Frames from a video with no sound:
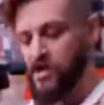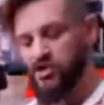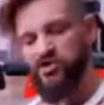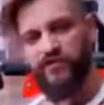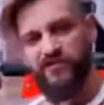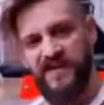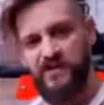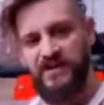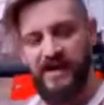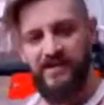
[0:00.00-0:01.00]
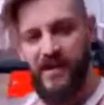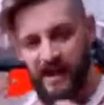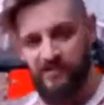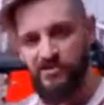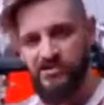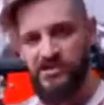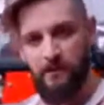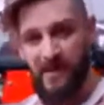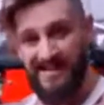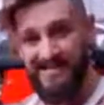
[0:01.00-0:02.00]
You should feel that. The hamstrings are the
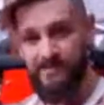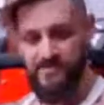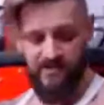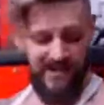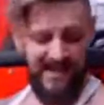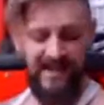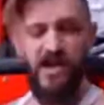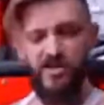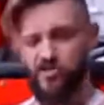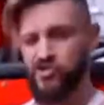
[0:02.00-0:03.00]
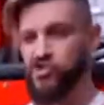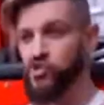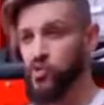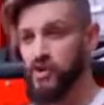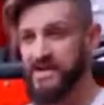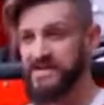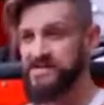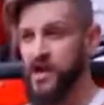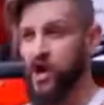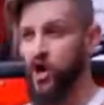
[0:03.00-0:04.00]
biceps of the leg. So squeeze,
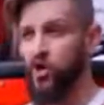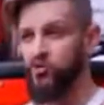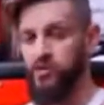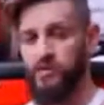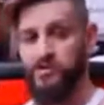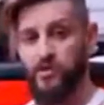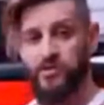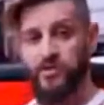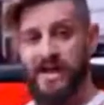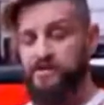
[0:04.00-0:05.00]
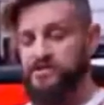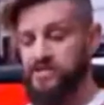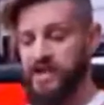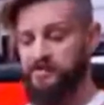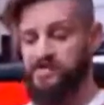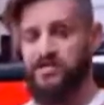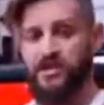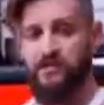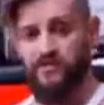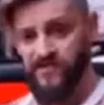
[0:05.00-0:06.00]
hold. What we don't want to allow is those hips to
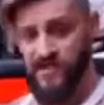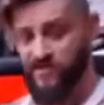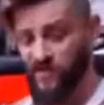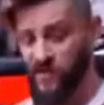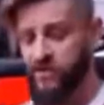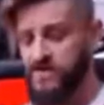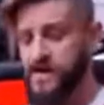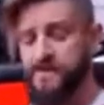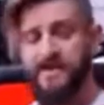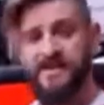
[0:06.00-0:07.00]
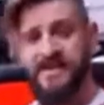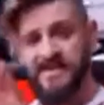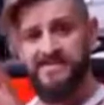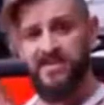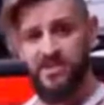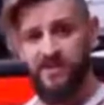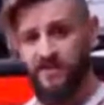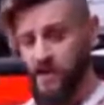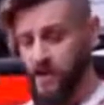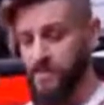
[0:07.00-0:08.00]
shift forward, knees to shift
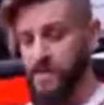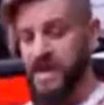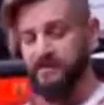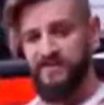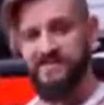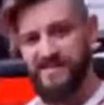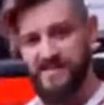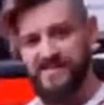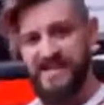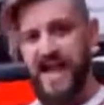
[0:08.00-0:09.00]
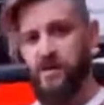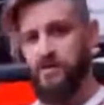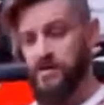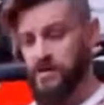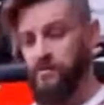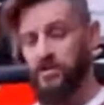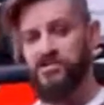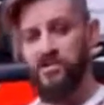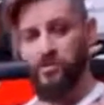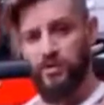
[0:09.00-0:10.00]
up. Everything stays down. The body's
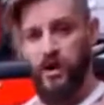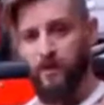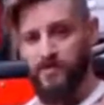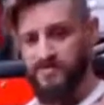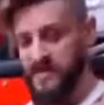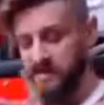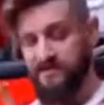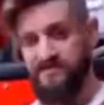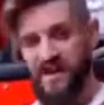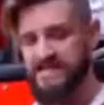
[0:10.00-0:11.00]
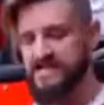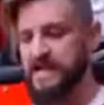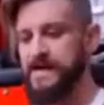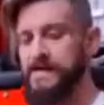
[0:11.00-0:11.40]
going to want to compensate, fight it.